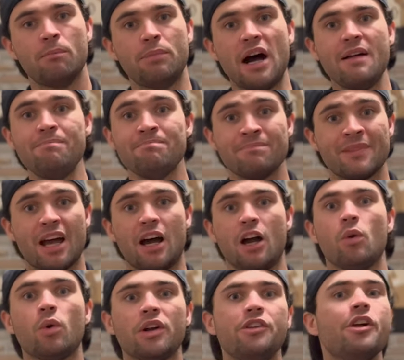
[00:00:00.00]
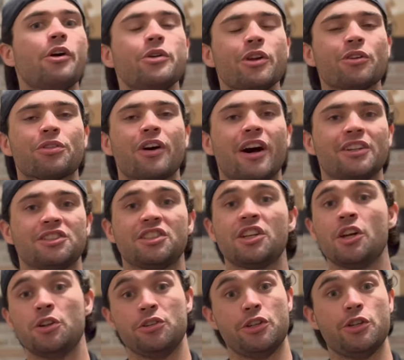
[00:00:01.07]
But I want to know your thoughts.
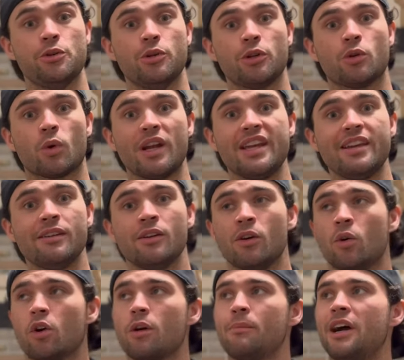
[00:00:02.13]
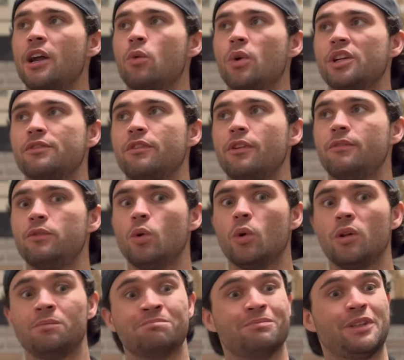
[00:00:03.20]
Do you agree, or am I a wishful
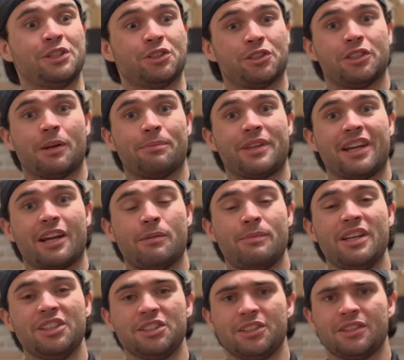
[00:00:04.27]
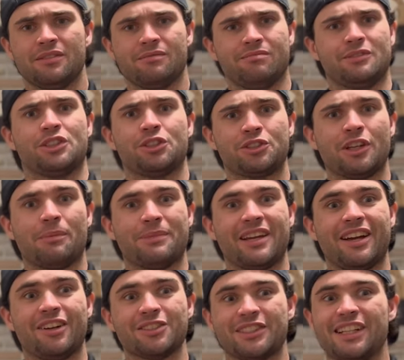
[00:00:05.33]
fool? Is there something I missed? Is there something
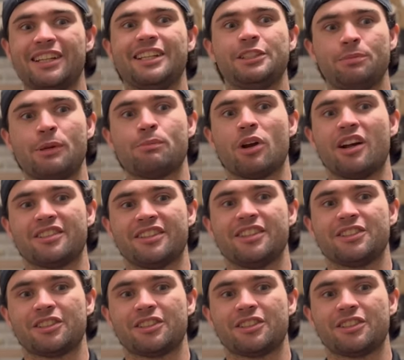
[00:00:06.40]
else that needs to be brought to this